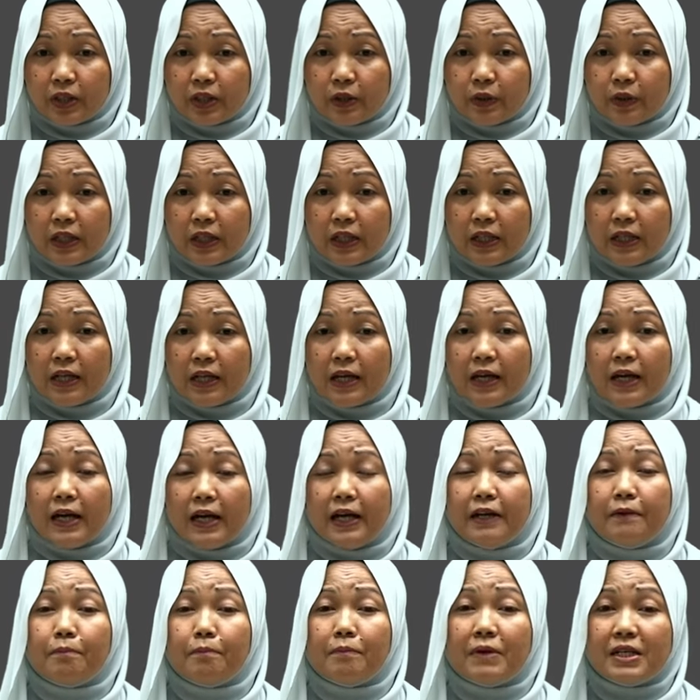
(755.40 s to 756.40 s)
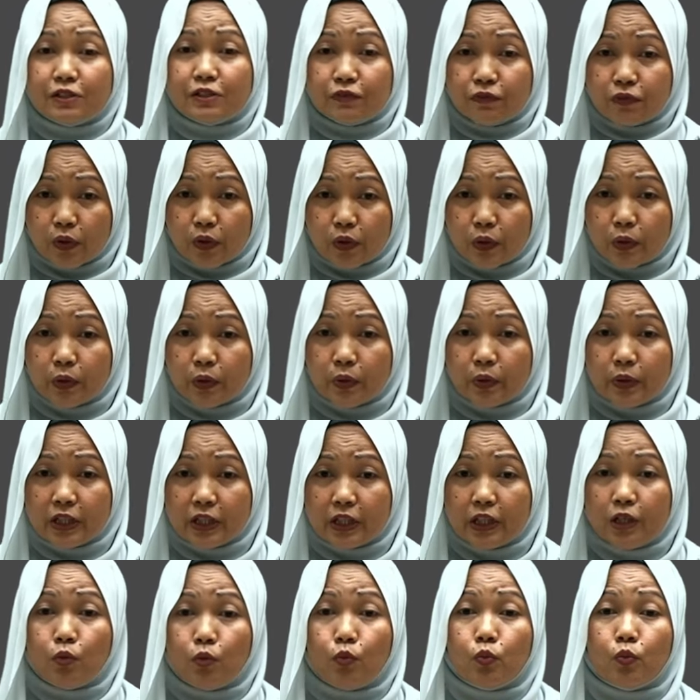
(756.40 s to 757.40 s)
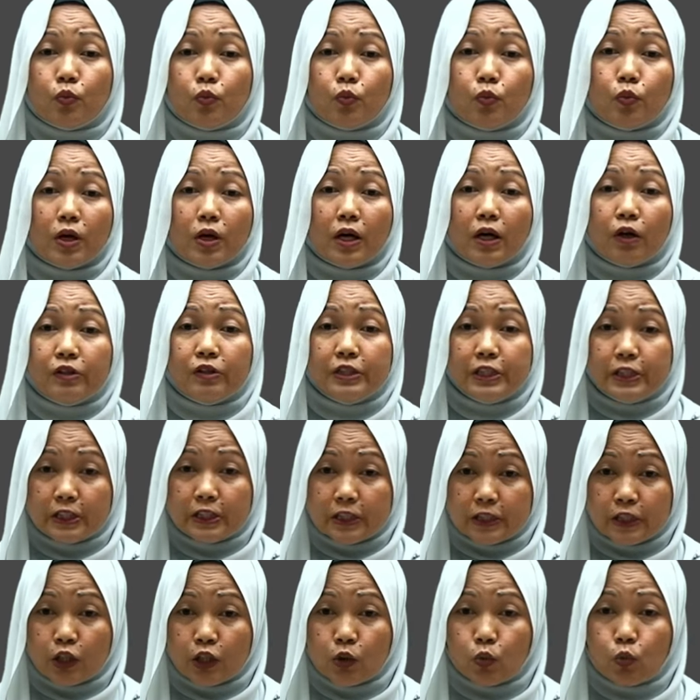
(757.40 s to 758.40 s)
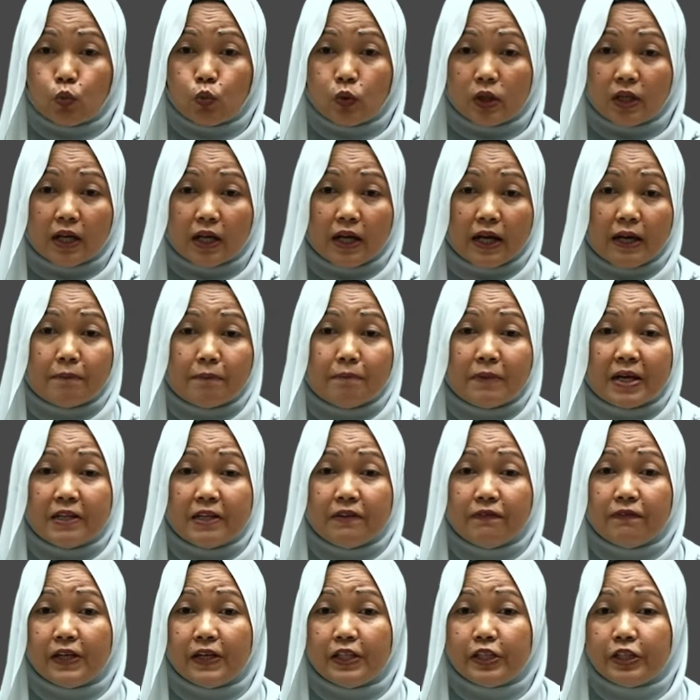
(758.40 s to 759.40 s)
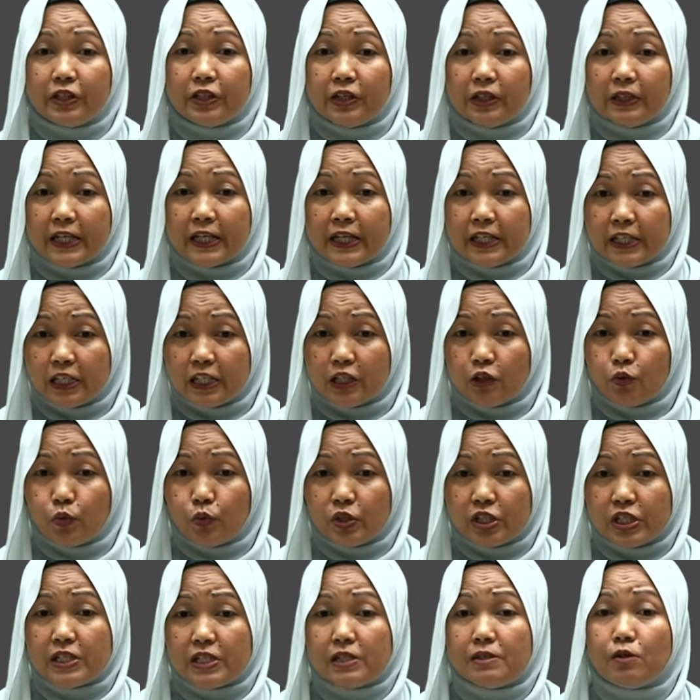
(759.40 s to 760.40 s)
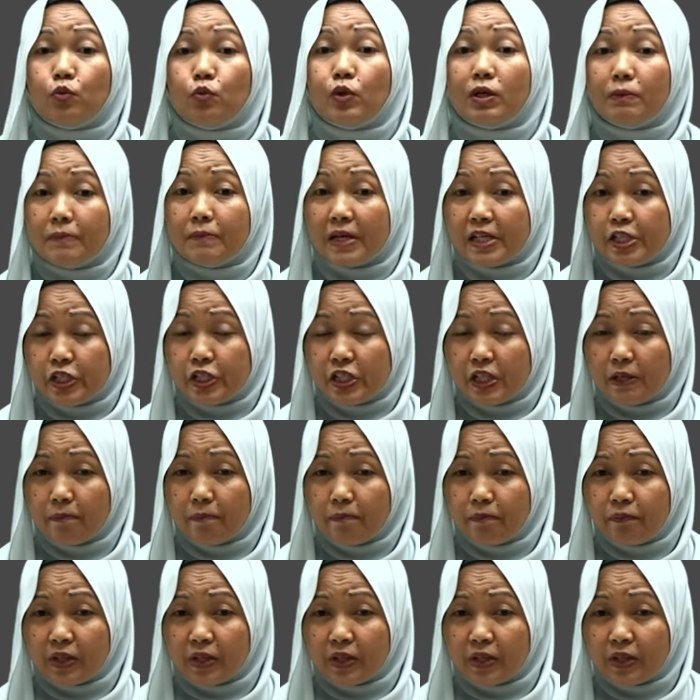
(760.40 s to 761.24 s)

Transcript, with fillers: okay, and must follow the original work and manufacturing technique which is workmanship